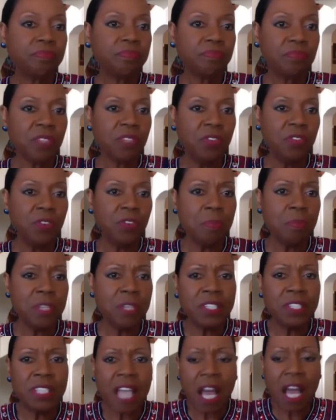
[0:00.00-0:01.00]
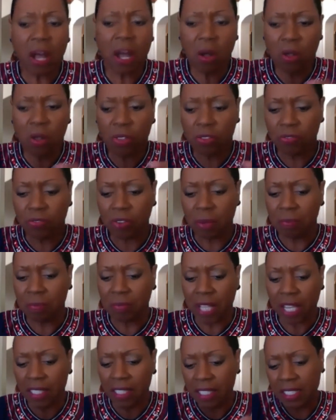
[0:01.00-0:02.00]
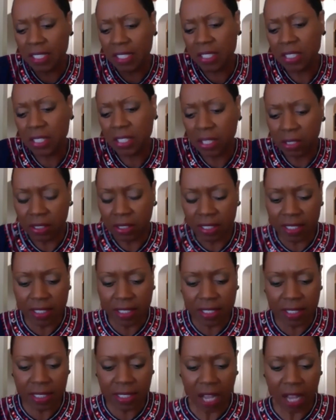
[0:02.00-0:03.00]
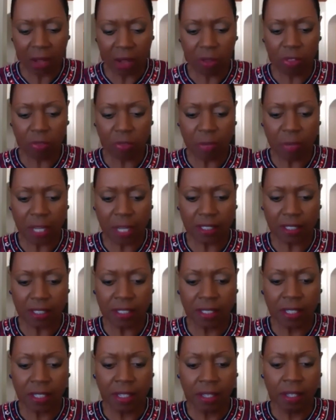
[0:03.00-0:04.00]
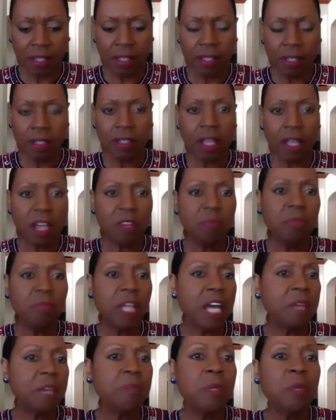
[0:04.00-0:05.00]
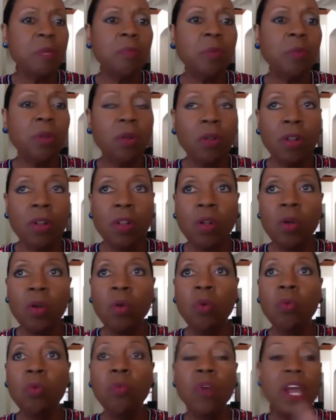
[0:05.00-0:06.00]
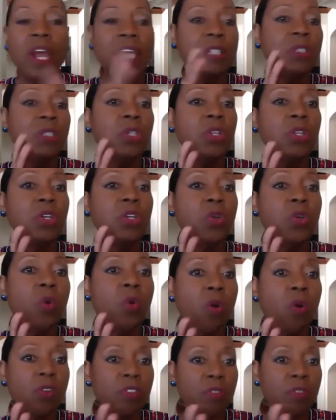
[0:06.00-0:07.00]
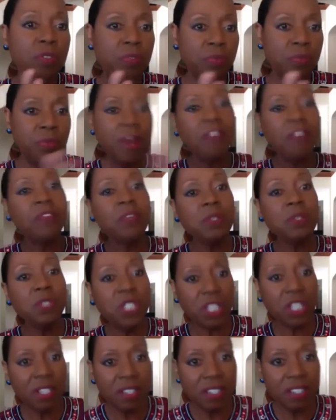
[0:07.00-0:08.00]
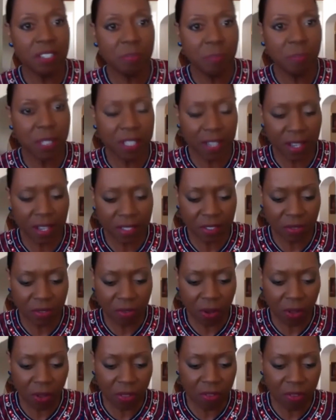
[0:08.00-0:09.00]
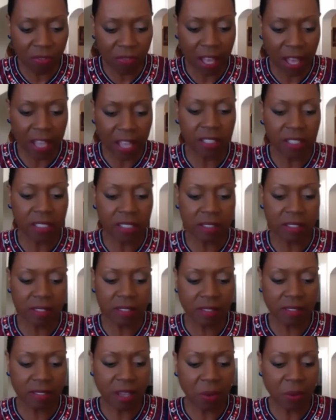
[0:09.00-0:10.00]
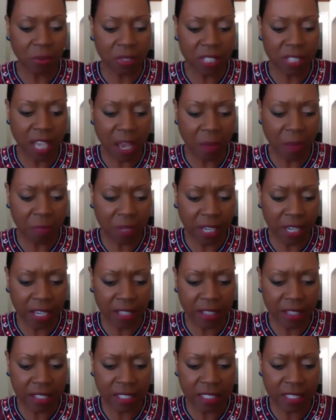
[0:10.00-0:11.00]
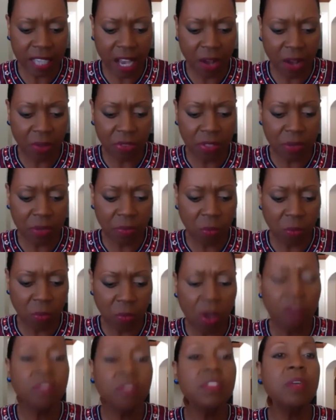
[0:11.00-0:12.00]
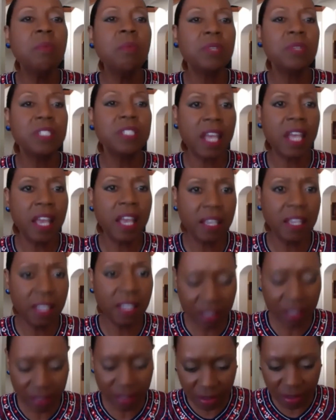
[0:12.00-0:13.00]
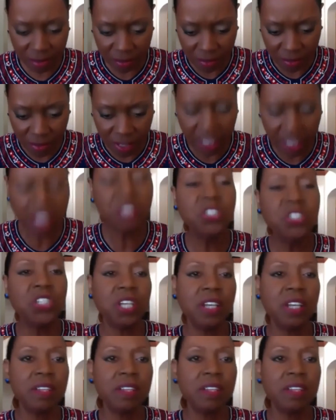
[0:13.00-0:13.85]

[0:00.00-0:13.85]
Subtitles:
from the South, from not necessarily the South, but a lot of Black people ran to the North, refugees, because of all the violence that was happening in the South. And one of them was hanging and lynching.